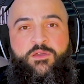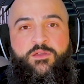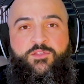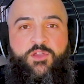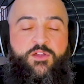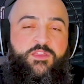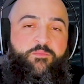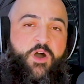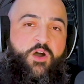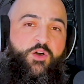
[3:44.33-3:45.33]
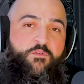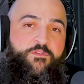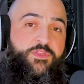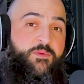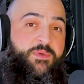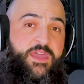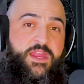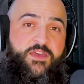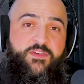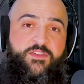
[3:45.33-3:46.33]
turning the ball over in the
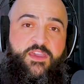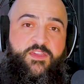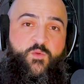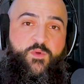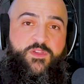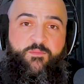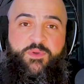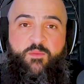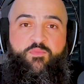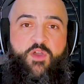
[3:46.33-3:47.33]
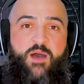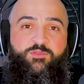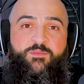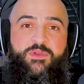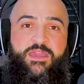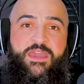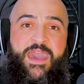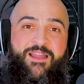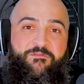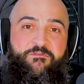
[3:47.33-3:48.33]
beginning of the season was a big problem. He
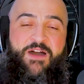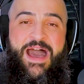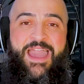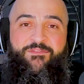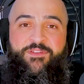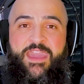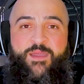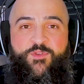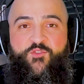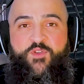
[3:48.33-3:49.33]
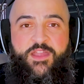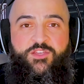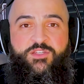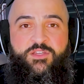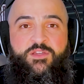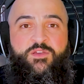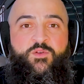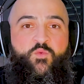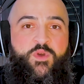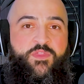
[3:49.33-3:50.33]
had a five-game stretch
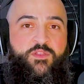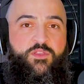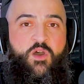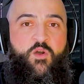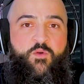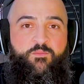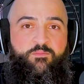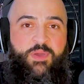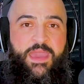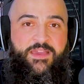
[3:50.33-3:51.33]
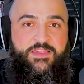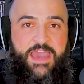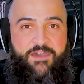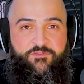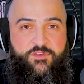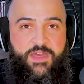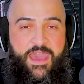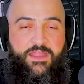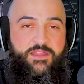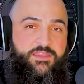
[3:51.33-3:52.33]
with no picks after
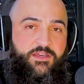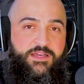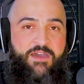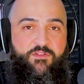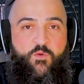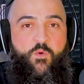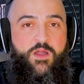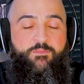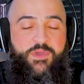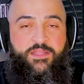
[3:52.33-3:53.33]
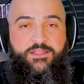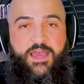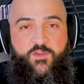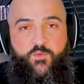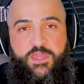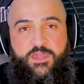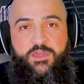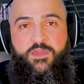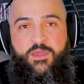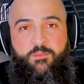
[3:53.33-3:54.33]
that, until having one pick last week
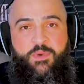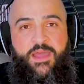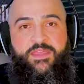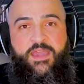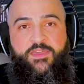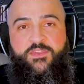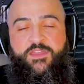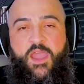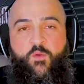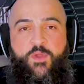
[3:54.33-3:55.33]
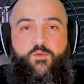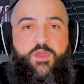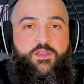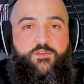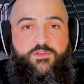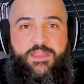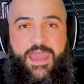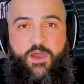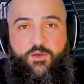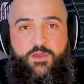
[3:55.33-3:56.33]
by Texas Tech Red Raiders.
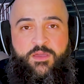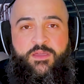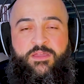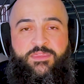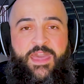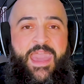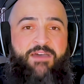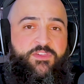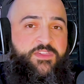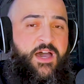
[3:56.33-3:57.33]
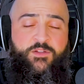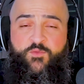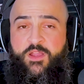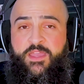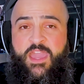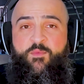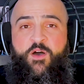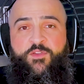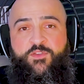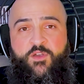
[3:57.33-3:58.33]
Now, they have a solid run game
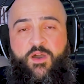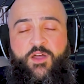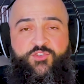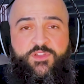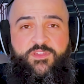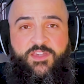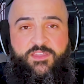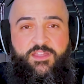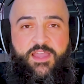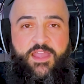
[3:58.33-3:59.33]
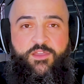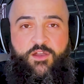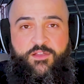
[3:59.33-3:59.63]
also, one hundred sixty-nine yards a